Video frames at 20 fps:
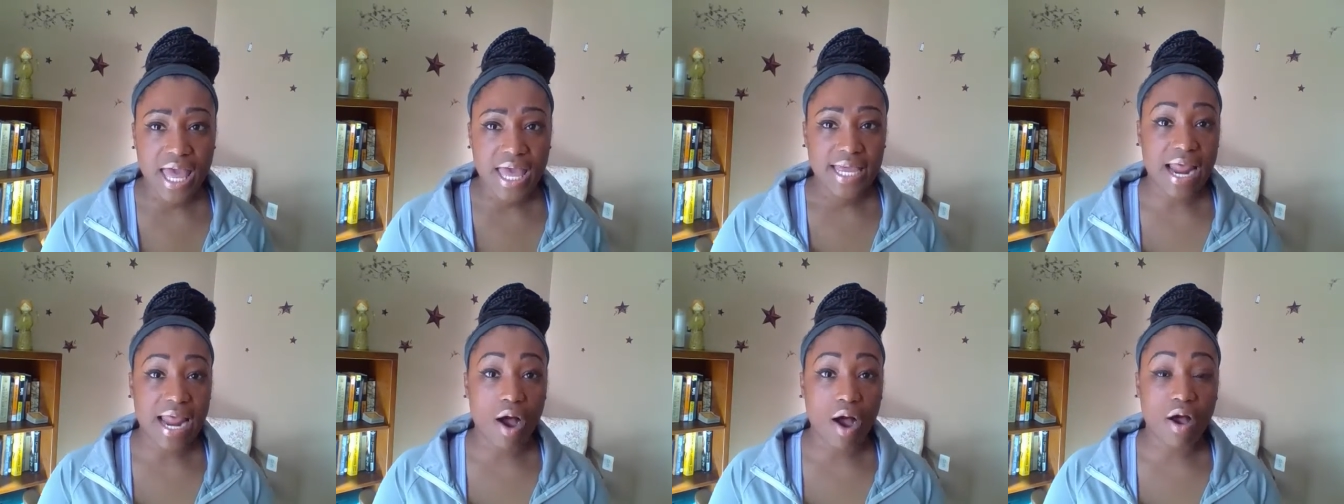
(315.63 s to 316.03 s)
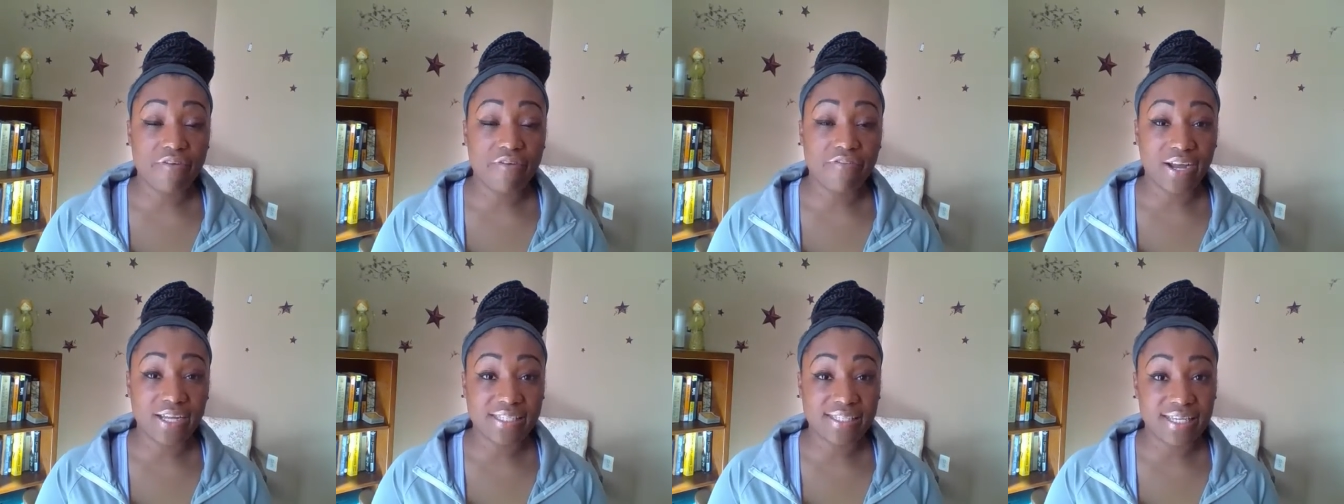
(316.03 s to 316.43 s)
Now, if
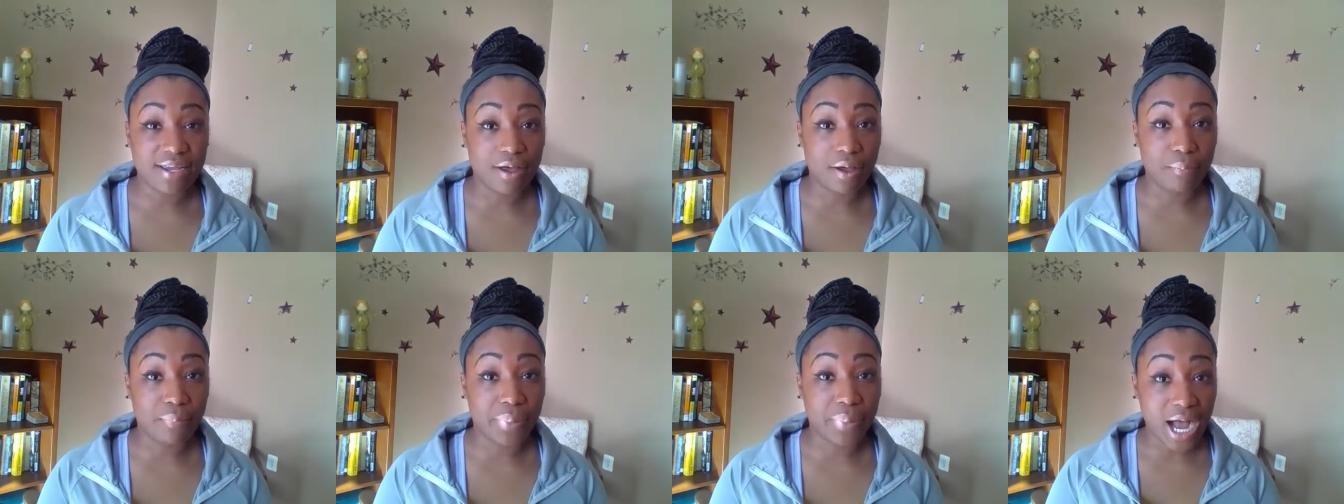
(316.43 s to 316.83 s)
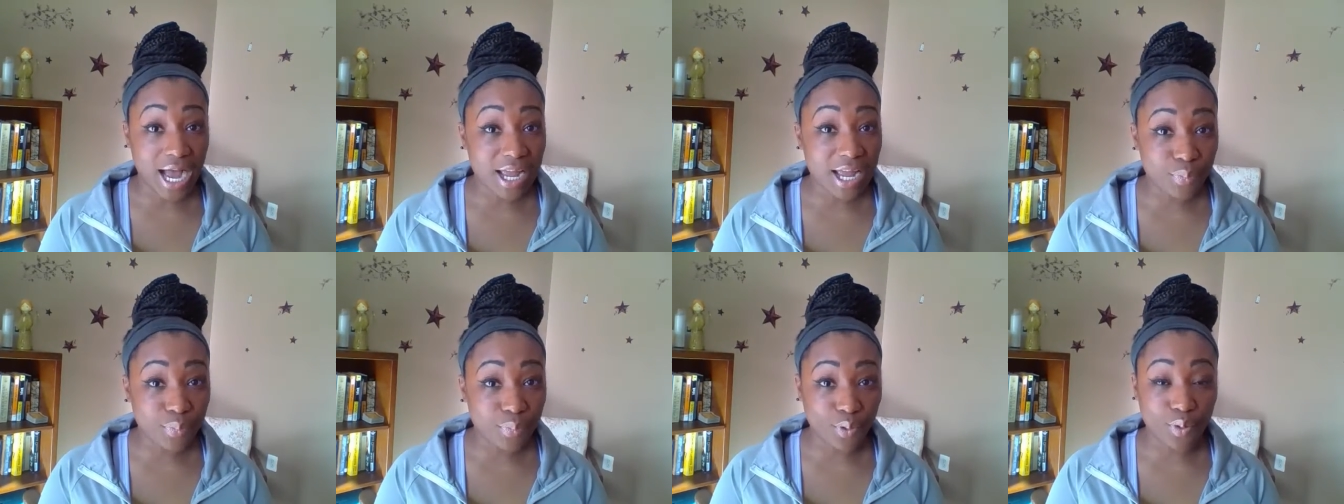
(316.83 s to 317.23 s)
I see a
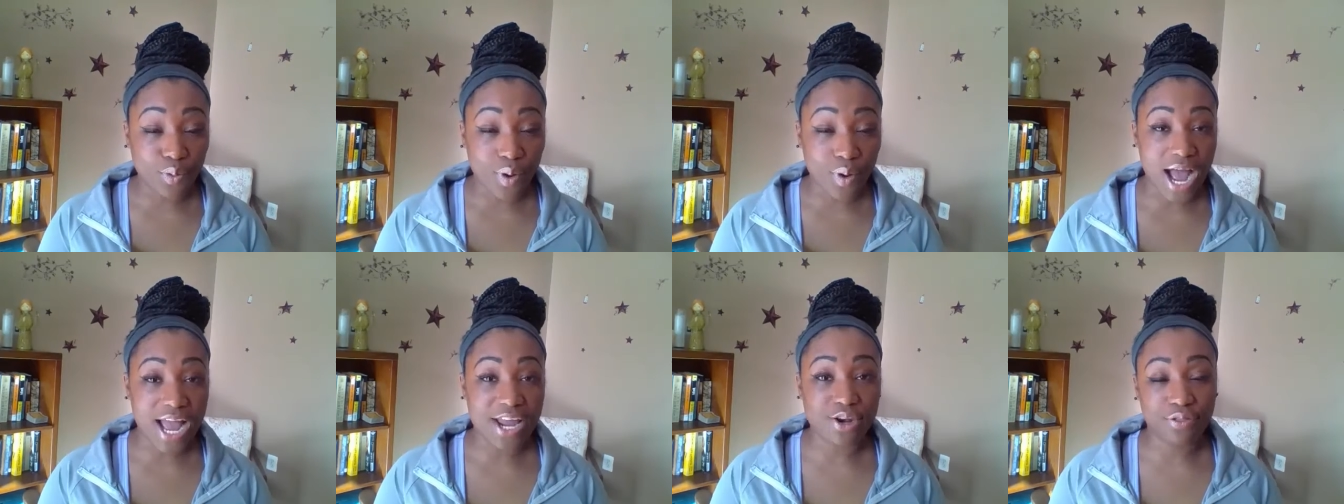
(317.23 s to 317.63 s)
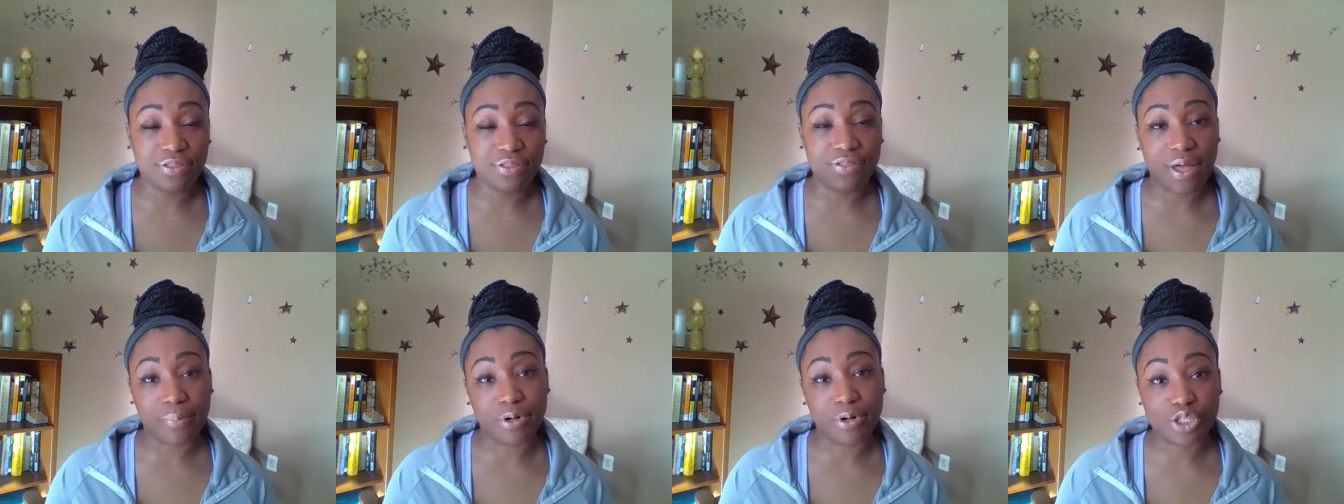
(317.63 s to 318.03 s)
Bible, I know that
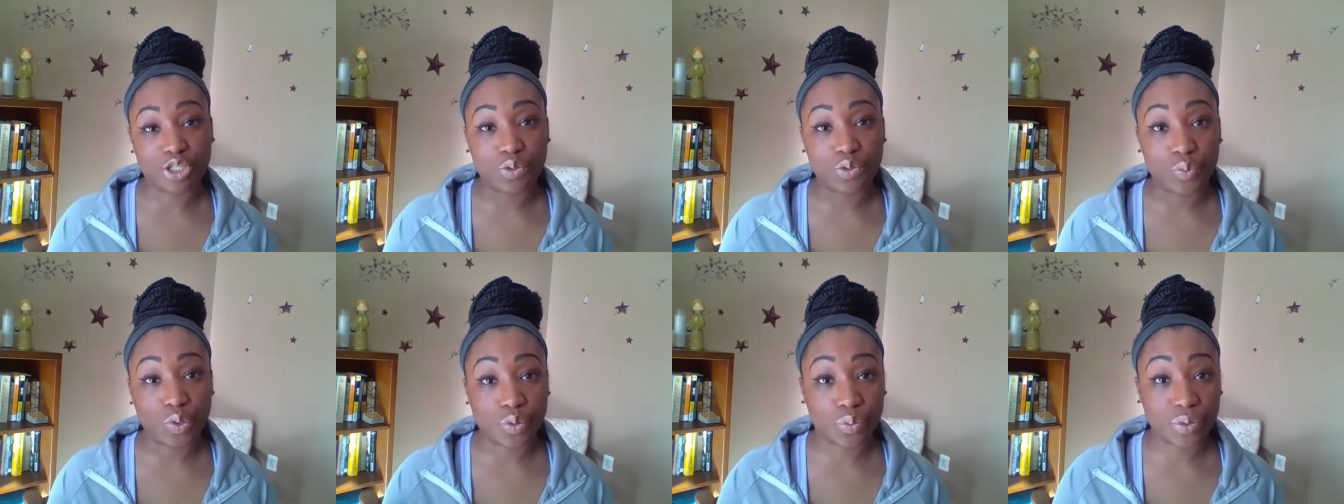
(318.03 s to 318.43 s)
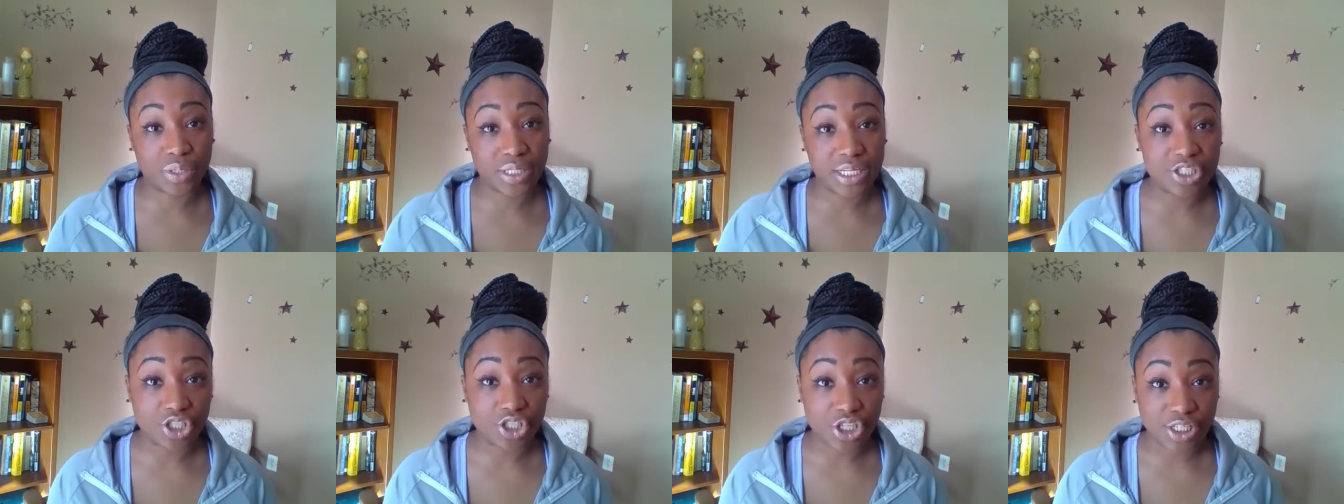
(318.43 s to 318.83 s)
that person was
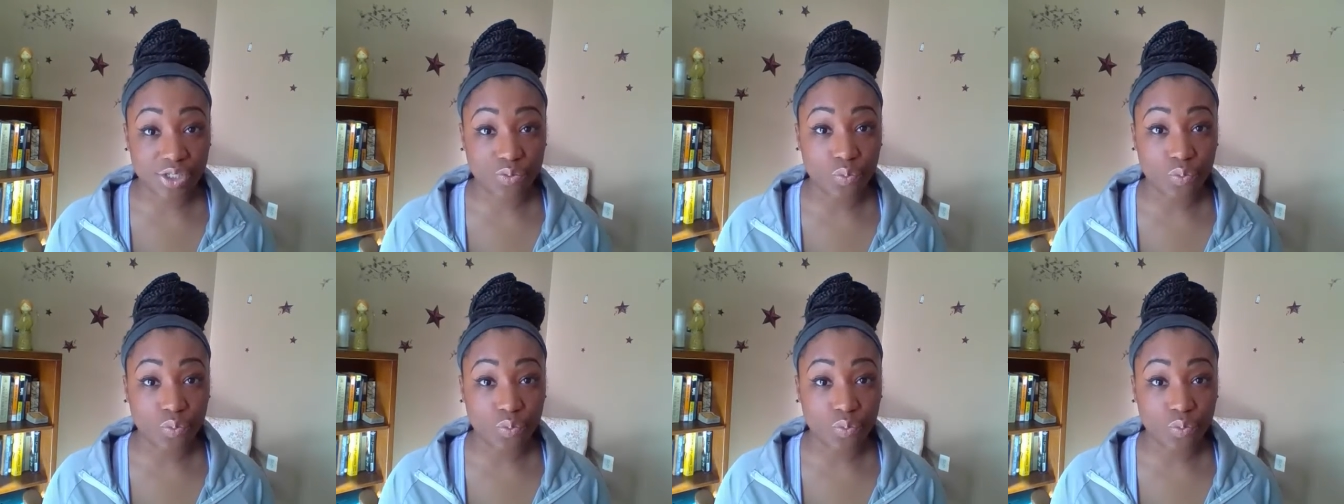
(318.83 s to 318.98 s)
religious.